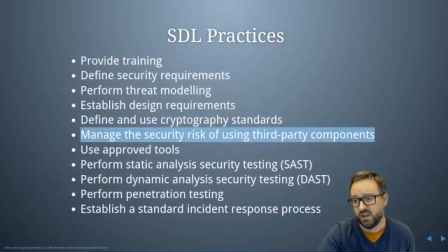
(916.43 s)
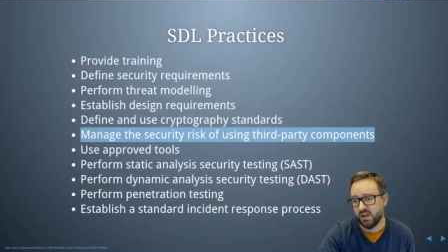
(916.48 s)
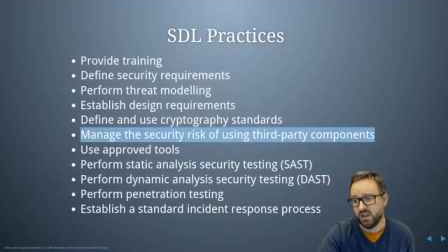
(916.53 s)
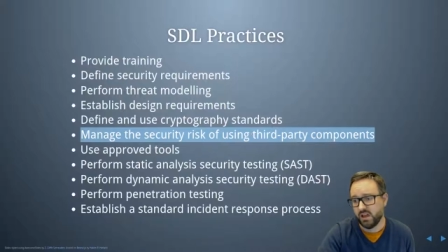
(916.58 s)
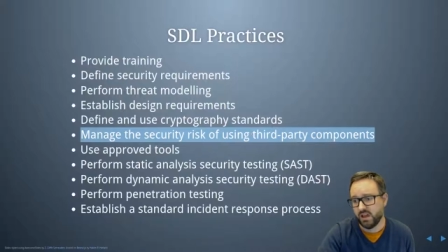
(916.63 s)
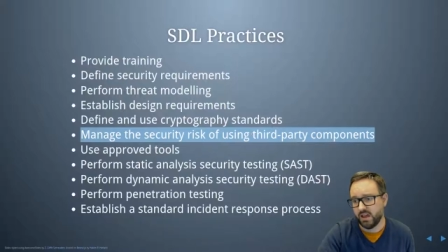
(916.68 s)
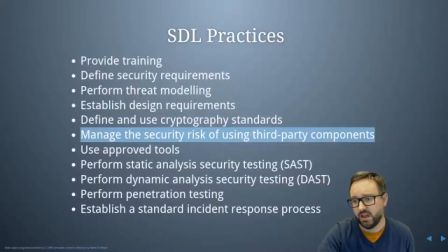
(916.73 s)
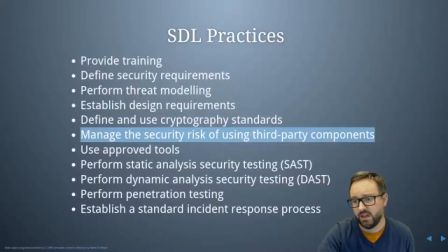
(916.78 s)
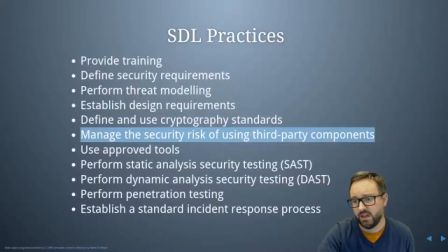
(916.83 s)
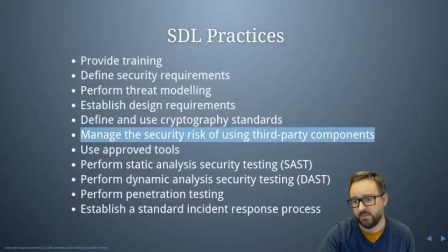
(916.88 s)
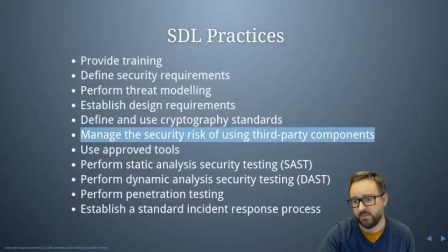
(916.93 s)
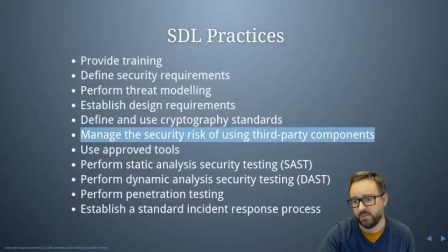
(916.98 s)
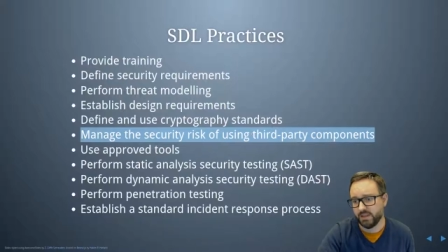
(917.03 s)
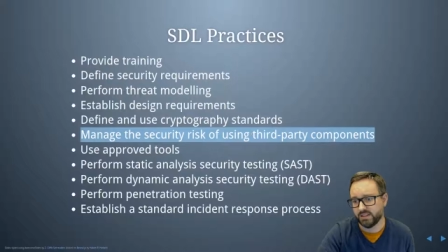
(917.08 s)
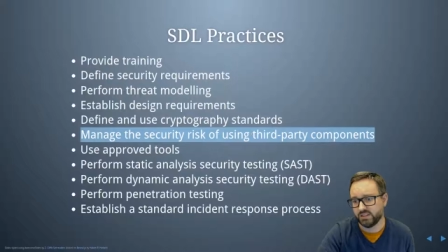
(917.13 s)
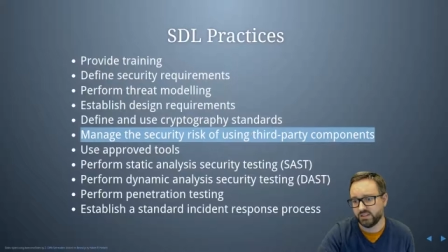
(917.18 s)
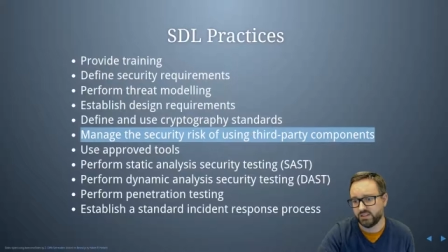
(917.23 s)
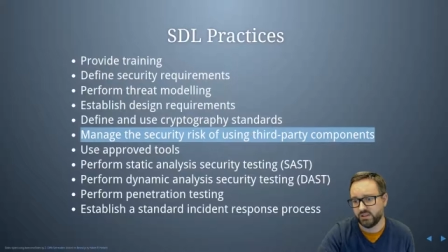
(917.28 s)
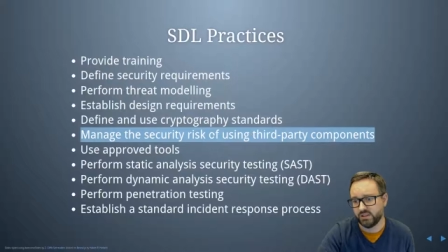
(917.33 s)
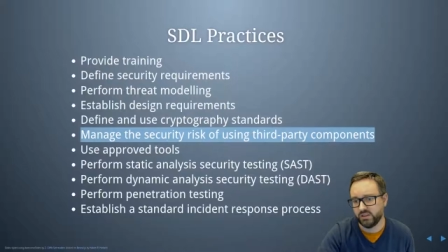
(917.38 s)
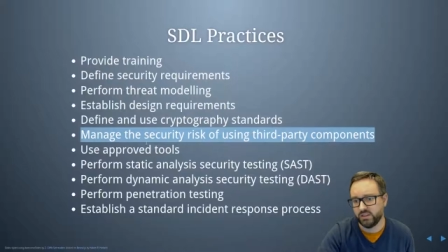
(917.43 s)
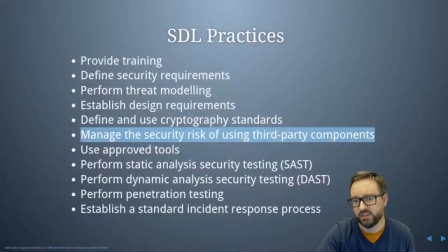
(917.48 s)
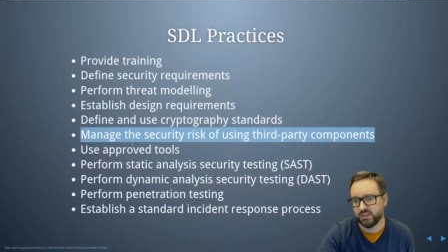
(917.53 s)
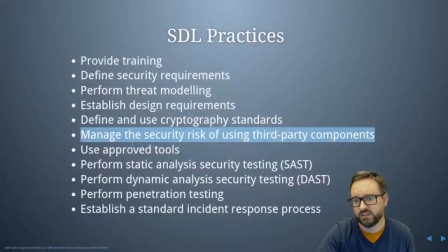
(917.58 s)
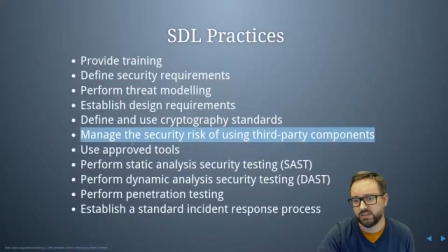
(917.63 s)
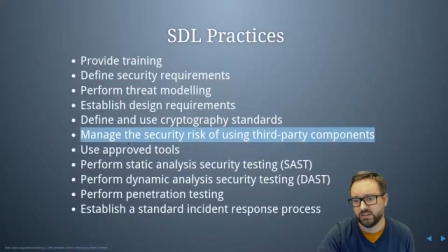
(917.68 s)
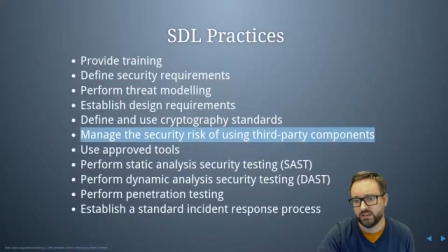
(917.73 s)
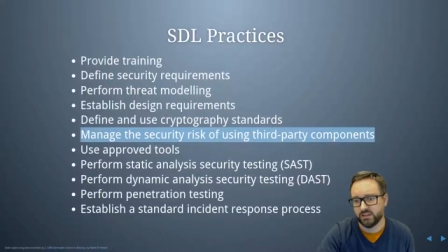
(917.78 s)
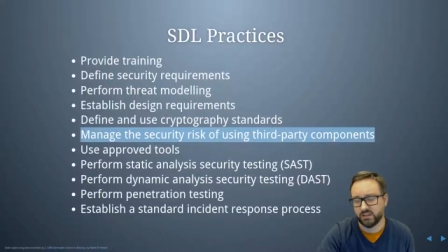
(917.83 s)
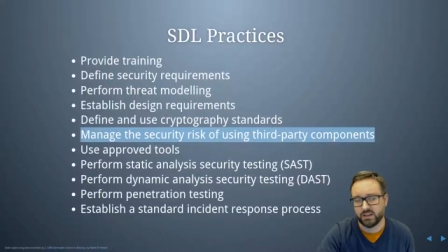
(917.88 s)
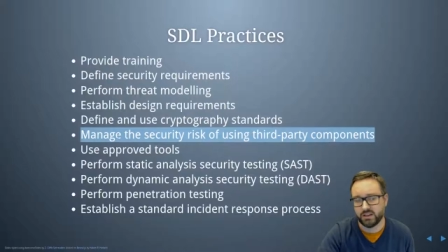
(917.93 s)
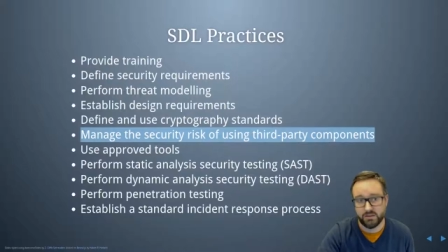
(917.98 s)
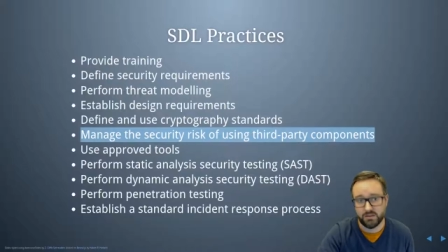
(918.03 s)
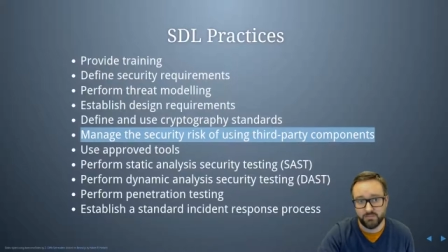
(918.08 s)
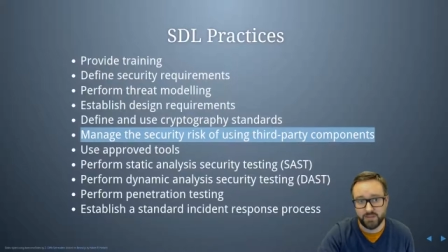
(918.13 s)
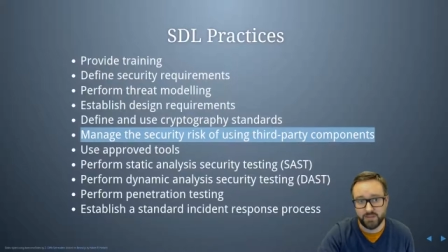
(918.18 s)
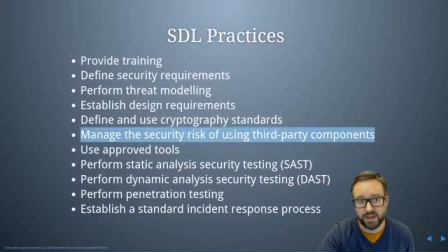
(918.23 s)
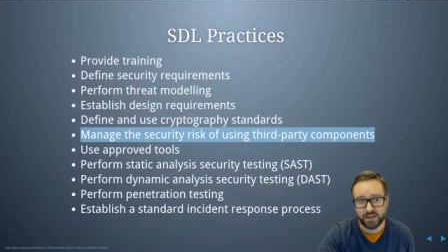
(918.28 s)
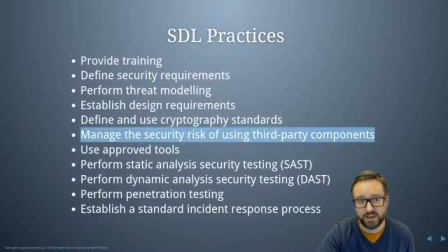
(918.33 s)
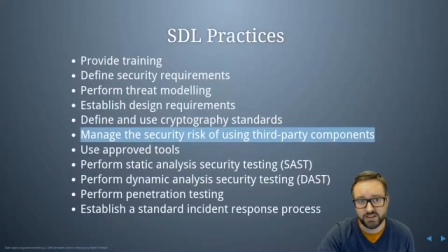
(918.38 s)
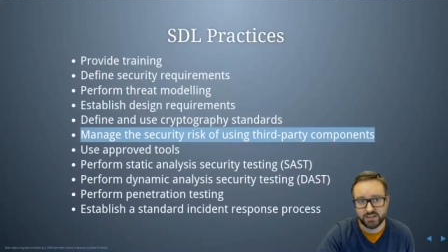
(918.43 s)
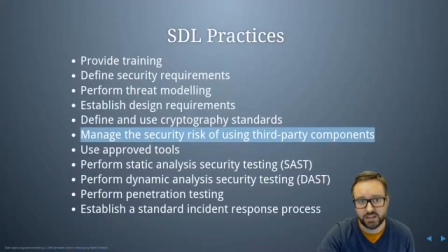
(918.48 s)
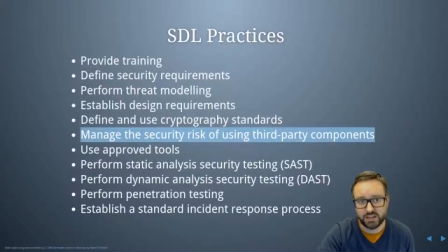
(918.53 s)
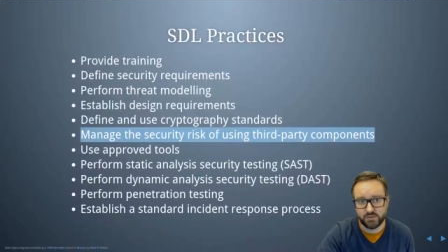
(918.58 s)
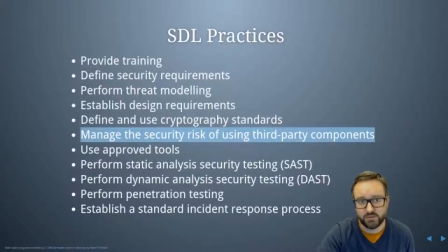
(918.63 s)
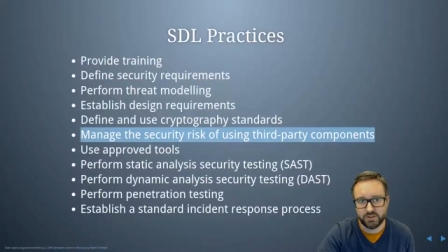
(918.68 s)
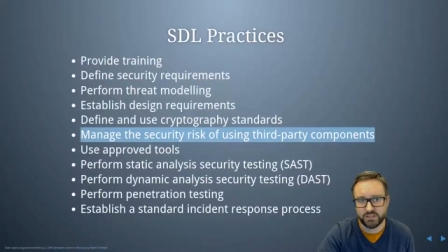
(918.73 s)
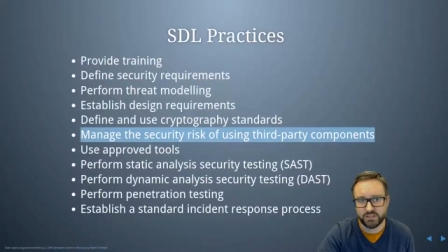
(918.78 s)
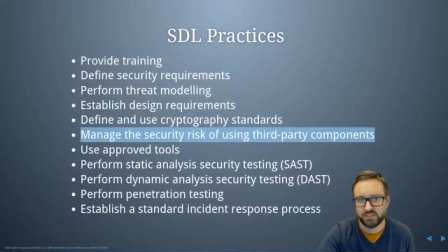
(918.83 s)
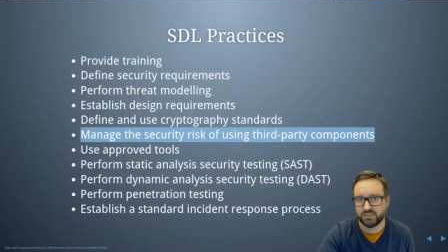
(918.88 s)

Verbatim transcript: Um, and so you need to kind of manage that risk.